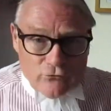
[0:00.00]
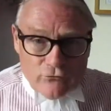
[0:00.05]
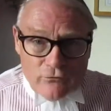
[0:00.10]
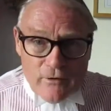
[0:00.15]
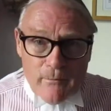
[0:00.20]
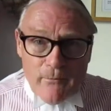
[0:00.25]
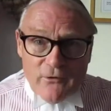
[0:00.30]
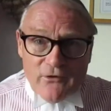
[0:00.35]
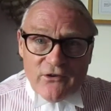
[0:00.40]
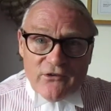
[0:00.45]

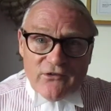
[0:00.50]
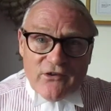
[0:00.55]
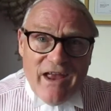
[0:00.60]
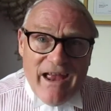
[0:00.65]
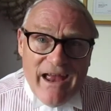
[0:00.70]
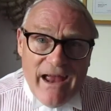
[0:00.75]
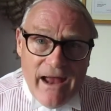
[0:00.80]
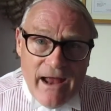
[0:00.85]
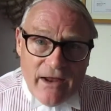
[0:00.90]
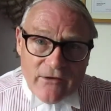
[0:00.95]
Remedies
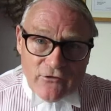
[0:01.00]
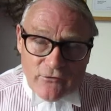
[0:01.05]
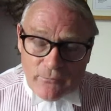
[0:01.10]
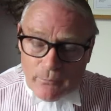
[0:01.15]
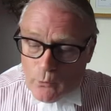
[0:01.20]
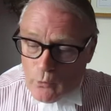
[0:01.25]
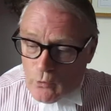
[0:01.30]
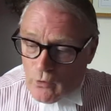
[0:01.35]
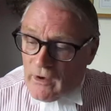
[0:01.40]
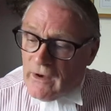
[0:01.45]

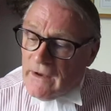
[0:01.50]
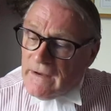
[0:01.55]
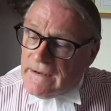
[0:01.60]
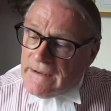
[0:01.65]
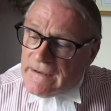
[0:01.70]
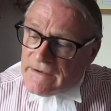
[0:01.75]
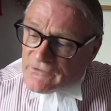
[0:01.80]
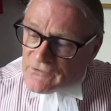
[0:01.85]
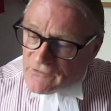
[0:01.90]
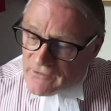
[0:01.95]
Handbook.
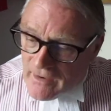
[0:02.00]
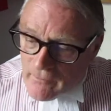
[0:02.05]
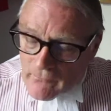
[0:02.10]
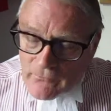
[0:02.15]
It's now